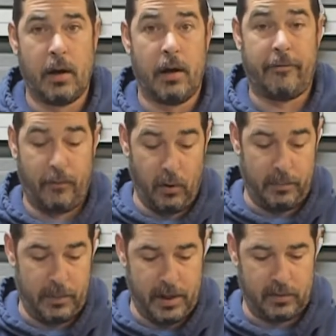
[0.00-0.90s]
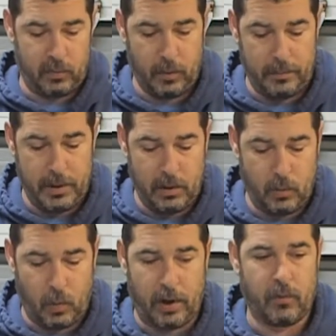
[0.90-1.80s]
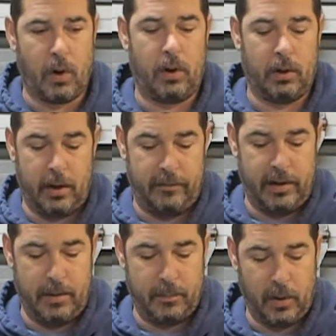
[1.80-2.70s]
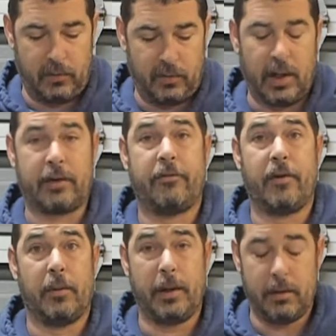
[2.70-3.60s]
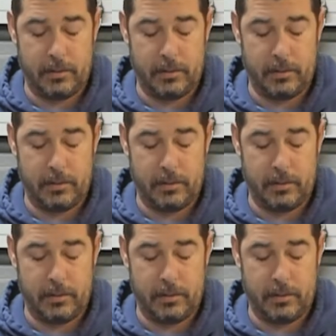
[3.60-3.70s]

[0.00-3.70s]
Fourth place will be one roll of the ProSelect filament.